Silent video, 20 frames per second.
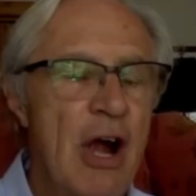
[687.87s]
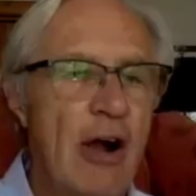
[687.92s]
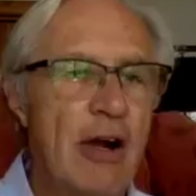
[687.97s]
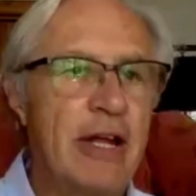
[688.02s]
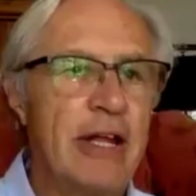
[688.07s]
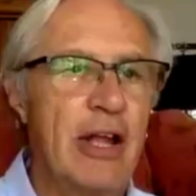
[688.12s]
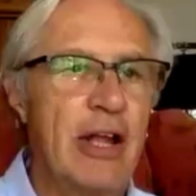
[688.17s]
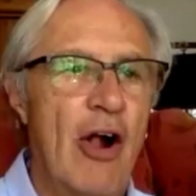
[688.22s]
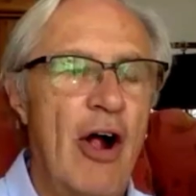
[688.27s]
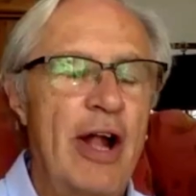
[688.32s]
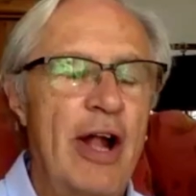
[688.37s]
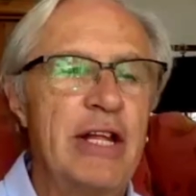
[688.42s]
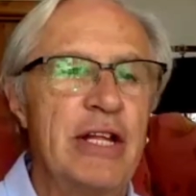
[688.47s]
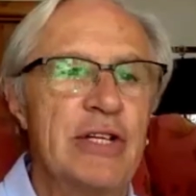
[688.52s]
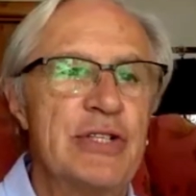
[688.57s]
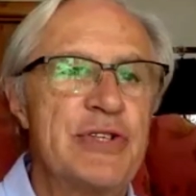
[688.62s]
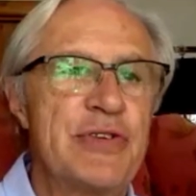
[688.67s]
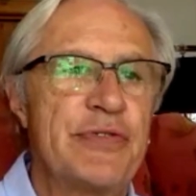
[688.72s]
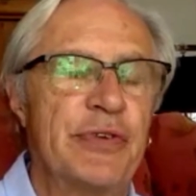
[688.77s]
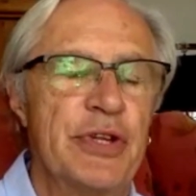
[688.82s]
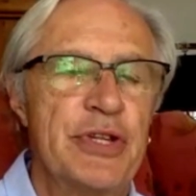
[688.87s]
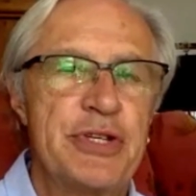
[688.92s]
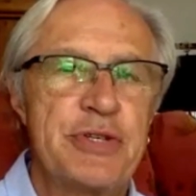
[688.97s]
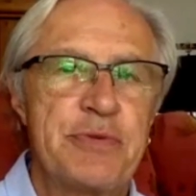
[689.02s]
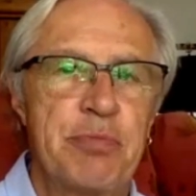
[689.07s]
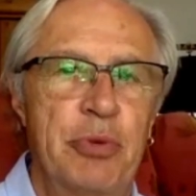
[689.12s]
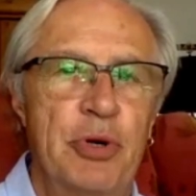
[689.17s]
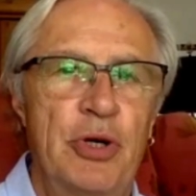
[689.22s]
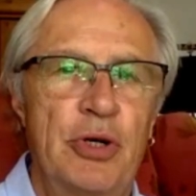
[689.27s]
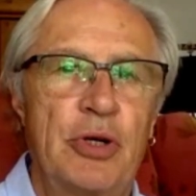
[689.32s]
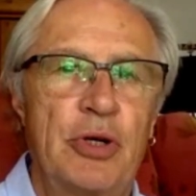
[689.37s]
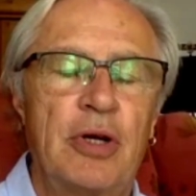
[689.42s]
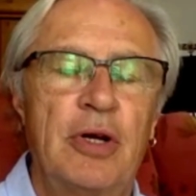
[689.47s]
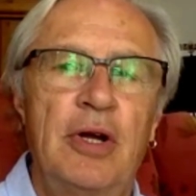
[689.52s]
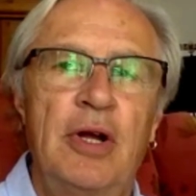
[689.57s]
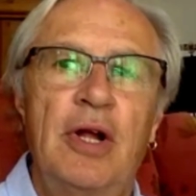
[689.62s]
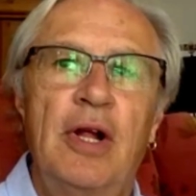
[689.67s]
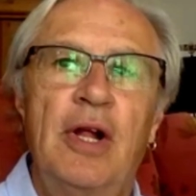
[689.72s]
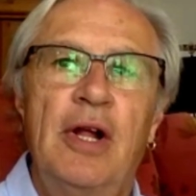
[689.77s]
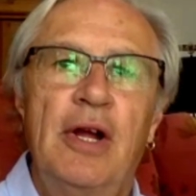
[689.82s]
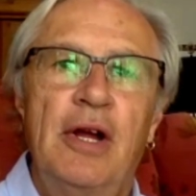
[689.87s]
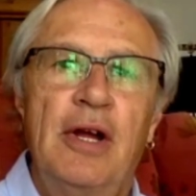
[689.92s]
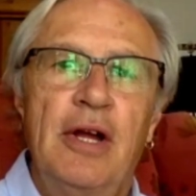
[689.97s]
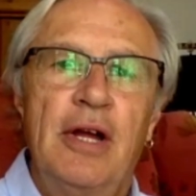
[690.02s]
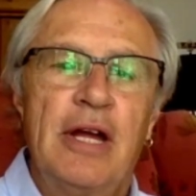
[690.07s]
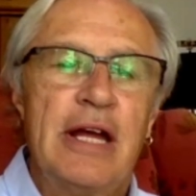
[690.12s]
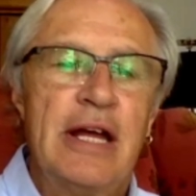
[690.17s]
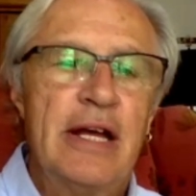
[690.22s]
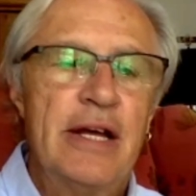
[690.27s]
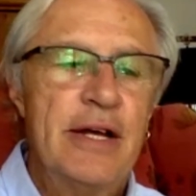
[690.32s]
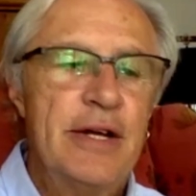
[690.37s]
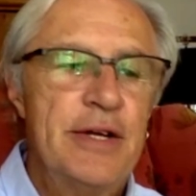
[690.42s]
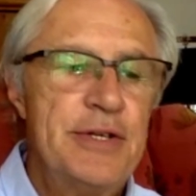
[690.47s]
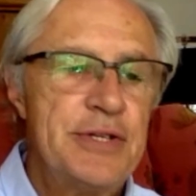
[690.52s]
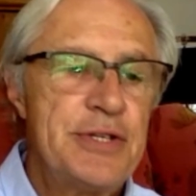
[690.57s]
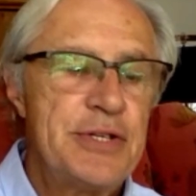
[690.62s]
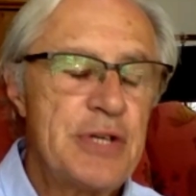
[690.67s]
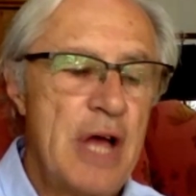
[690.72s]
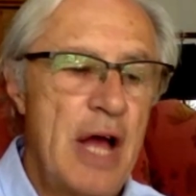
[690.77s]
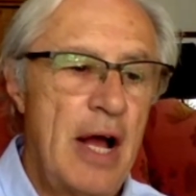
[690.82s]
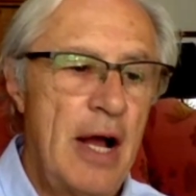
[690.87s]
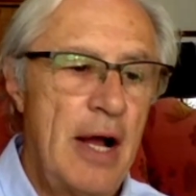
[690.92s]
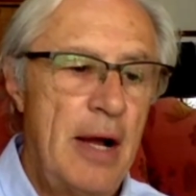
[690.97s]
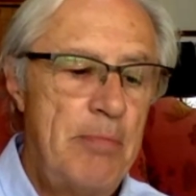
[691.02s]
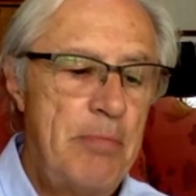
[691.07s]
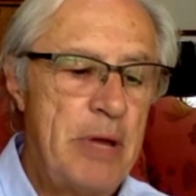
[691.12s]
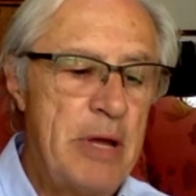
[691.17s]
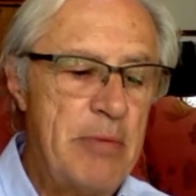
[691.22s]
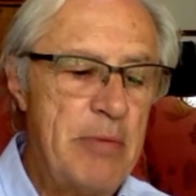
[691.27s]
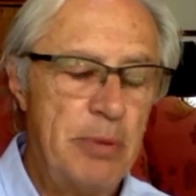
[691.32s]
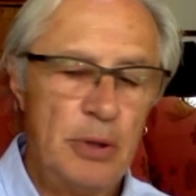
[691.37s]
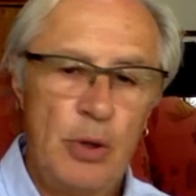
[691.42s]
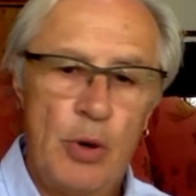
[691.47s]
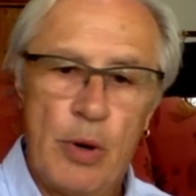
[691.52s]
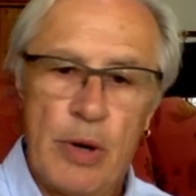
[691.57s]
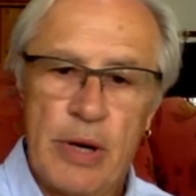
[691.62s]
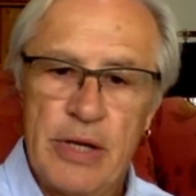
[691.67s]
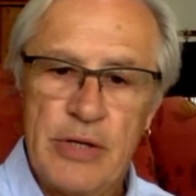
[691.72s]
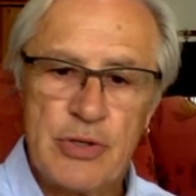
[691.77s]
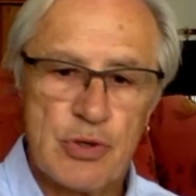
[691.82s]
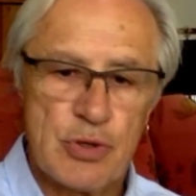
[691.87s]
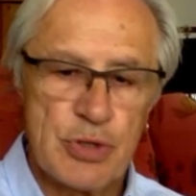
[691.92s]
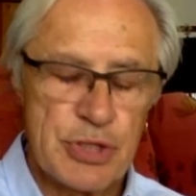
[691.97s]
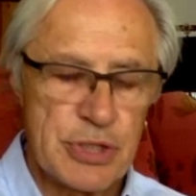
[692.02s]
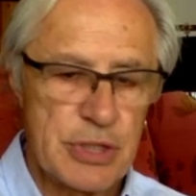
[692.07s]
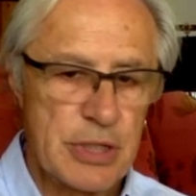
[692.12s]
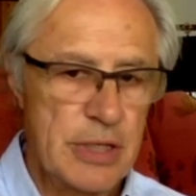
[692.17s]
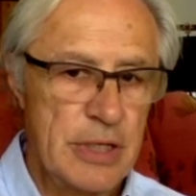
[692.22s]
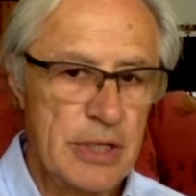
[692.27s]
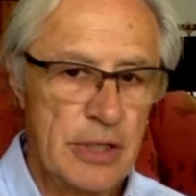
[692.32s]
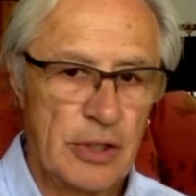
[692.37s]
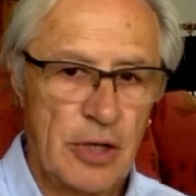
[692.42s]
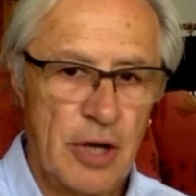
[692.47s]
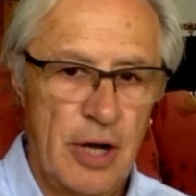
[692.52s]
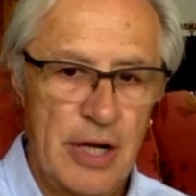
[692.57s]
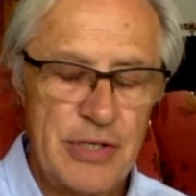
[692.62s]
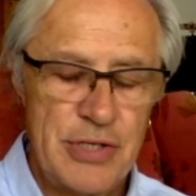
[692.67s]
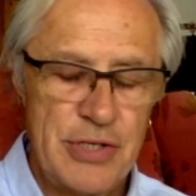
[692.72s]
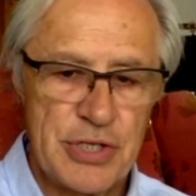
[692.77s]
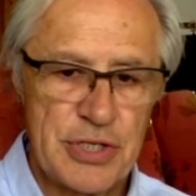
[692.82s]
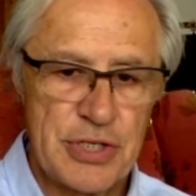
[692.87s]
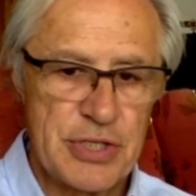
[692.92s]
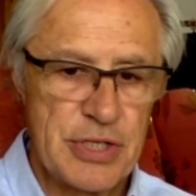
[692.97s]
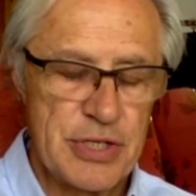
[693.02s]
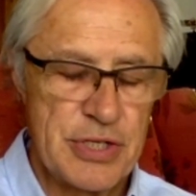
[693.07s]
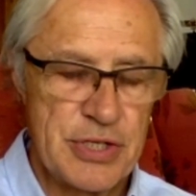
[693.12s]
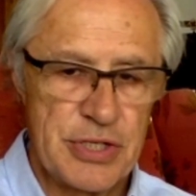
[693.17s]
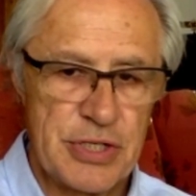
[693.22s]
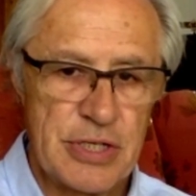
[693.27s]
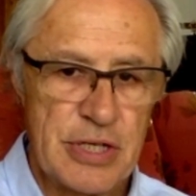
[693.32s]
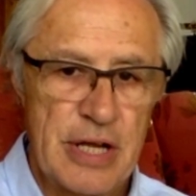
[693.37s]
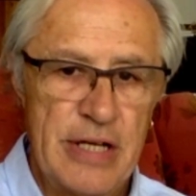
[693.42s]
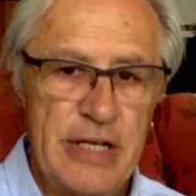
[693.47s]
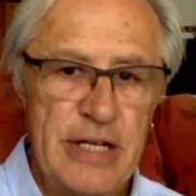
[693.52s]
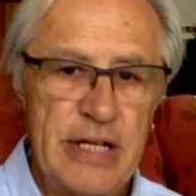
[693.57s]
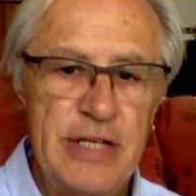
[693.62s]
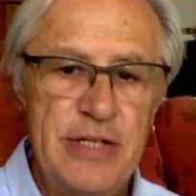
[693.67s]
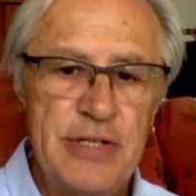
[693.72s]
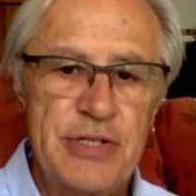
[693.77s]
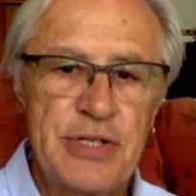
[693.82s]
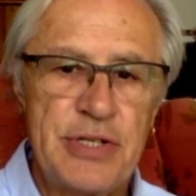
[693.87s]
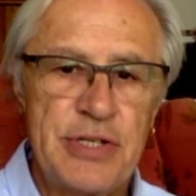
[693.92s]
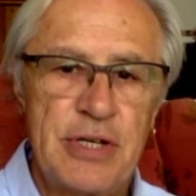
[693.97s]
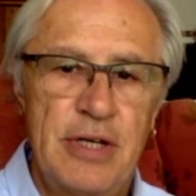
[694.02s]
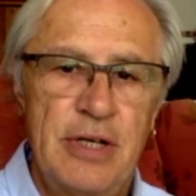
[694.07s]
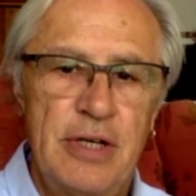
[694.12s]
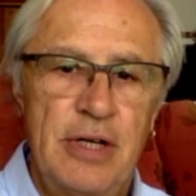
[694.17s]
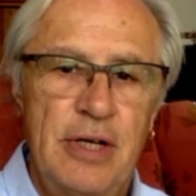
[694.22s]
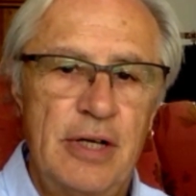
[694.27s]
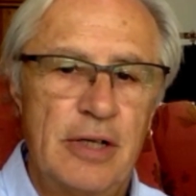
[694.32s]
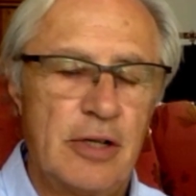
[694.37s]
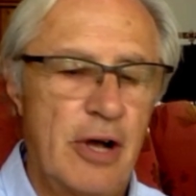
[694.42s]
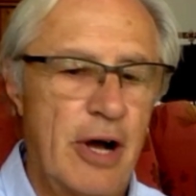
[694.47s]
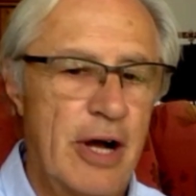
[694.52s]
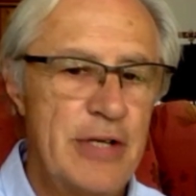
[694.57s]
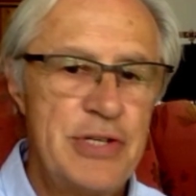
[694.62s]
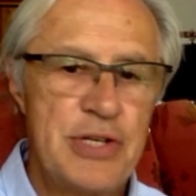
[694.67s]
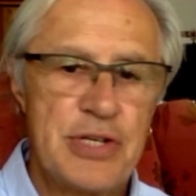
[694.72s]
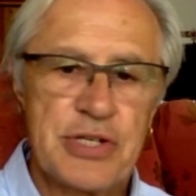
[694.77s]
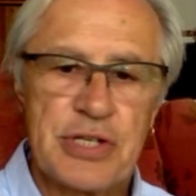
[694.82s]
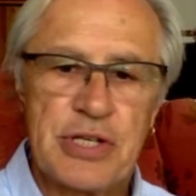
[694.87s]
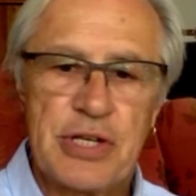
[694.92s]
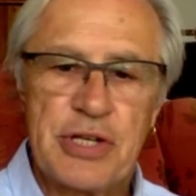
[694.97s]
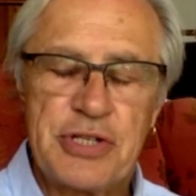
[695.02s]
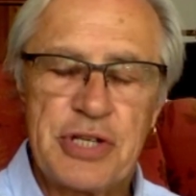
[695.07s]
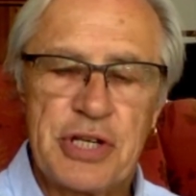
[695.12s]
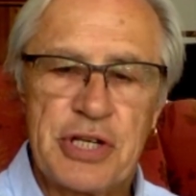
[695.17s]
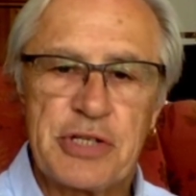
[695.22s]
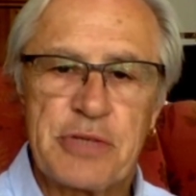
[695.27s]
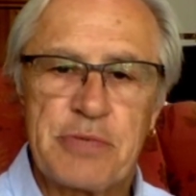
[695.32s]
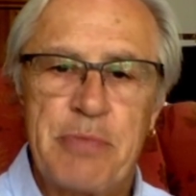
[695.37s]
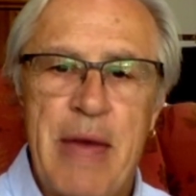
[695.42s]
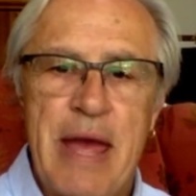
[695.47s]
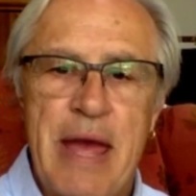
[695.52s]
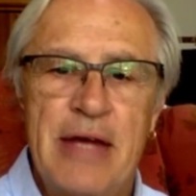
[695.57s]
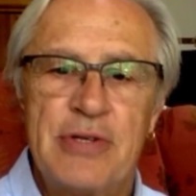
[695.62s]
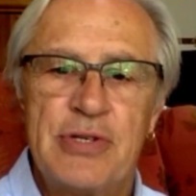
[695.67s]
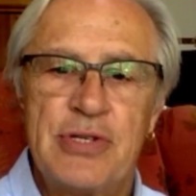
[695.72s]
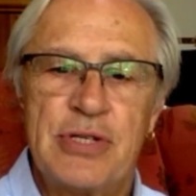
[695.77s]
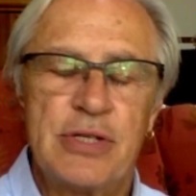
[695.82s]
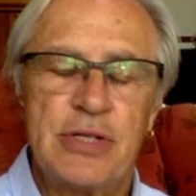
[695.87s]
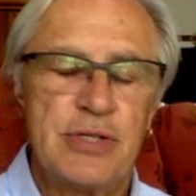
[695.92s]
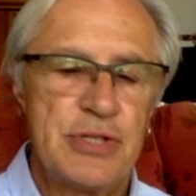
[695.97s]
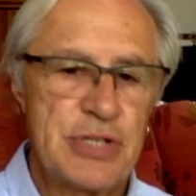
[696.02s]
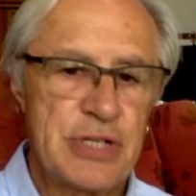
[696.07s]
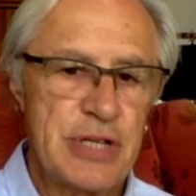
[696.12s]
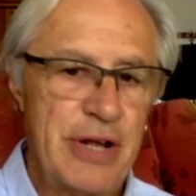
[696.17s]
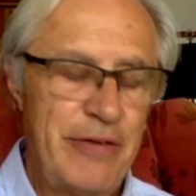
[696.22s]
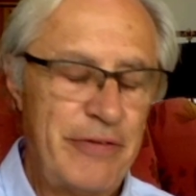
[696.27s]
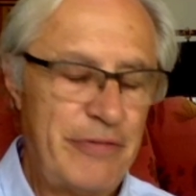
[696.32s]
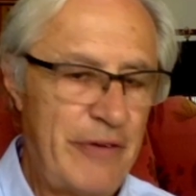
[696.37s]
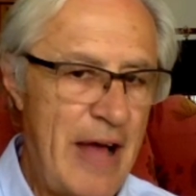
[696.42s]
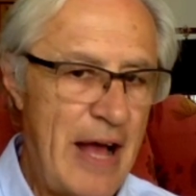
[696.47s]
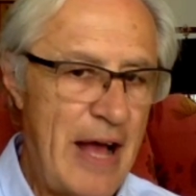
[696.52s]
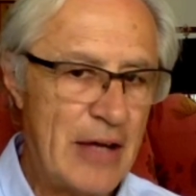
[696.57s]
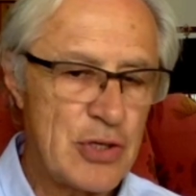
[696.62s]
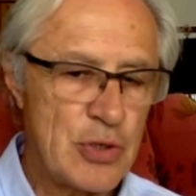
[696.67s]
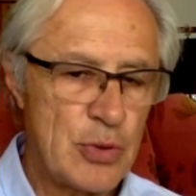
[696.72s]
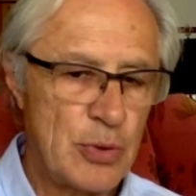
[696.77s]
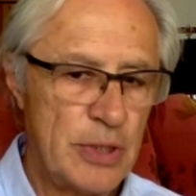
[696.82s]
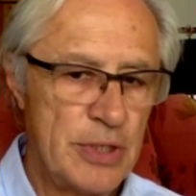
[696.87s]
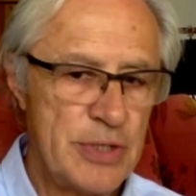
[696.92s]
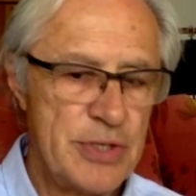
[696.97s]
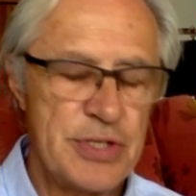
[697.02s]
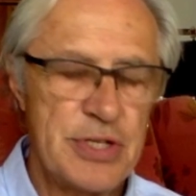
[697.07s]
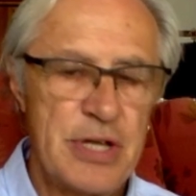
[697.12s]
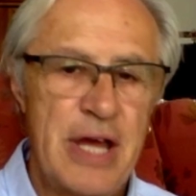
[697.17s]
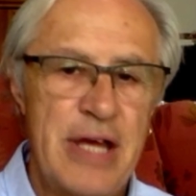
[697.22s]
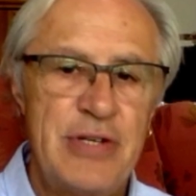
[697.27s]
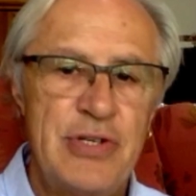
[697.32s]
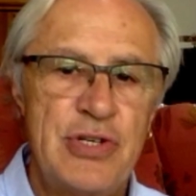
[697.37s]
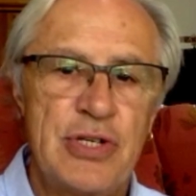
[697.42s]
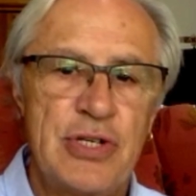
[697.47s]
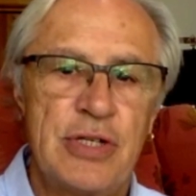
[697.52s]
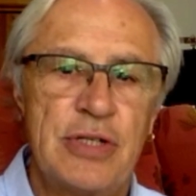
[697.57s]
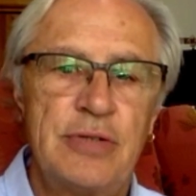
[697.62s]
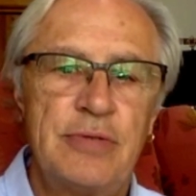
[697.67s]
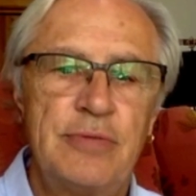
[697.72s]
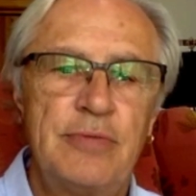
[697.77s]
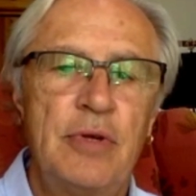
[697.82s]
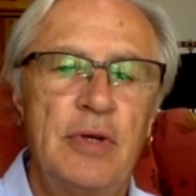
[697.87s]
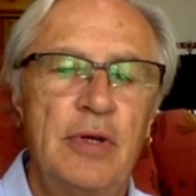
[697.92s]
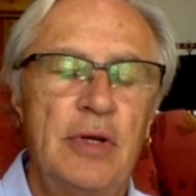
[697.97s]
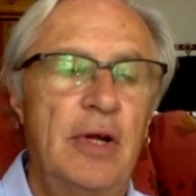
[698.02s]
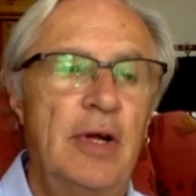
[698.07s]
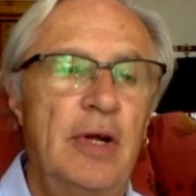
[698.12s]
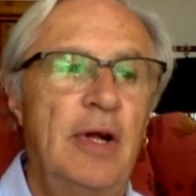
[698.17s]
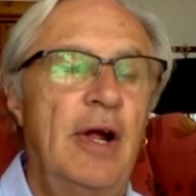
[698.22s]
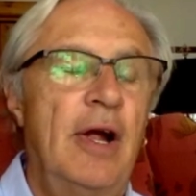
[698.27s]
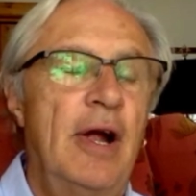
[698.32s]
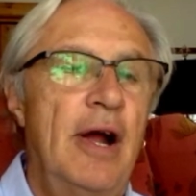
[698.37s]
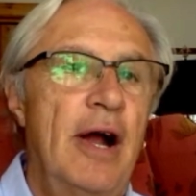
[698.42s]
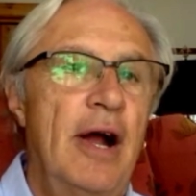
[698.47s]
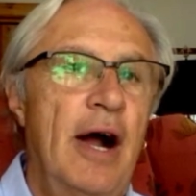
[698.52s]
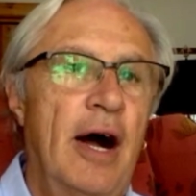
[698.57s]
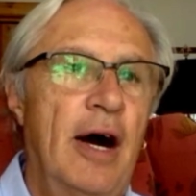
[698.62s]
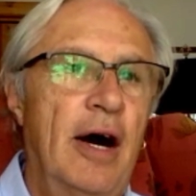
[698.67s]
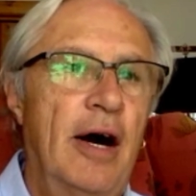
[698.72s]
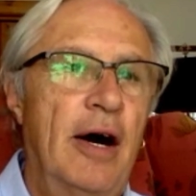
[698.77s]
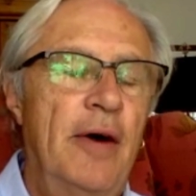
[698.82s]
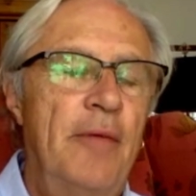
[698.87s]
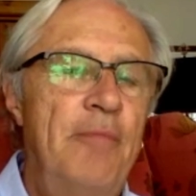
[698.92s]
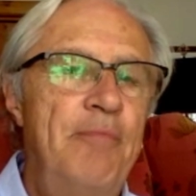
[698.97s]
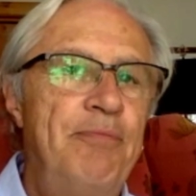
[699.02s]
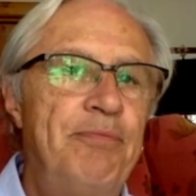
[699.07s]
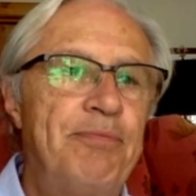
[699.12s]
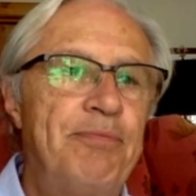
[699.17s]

target audience for this book is uh, people who are interested in consciousness studies, consciousness expansion, self actualization, uh,